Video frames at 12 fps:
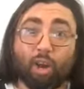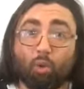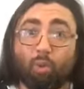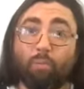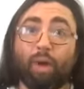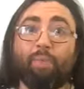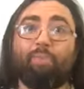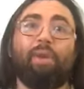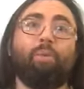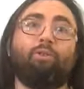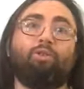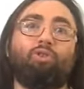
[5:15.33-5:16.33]
We might be
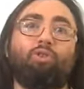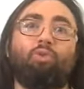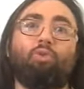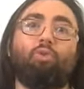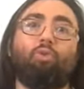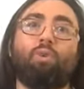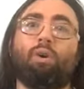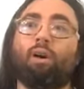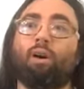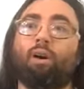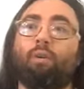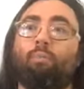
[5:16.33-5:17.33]
able to,
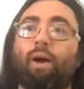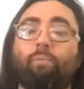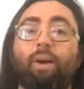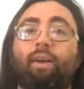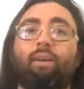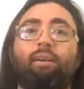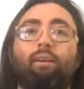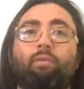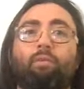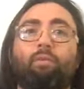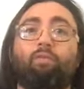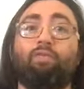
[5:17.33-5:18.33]
uh, by making
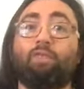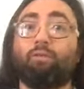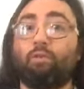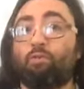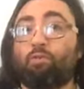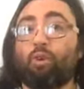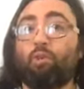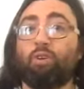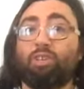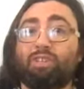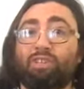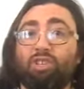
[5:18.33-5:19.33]
different free will
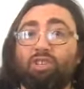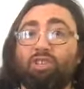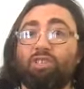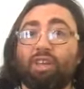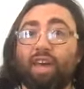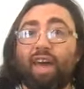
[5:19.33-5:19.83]
decisions,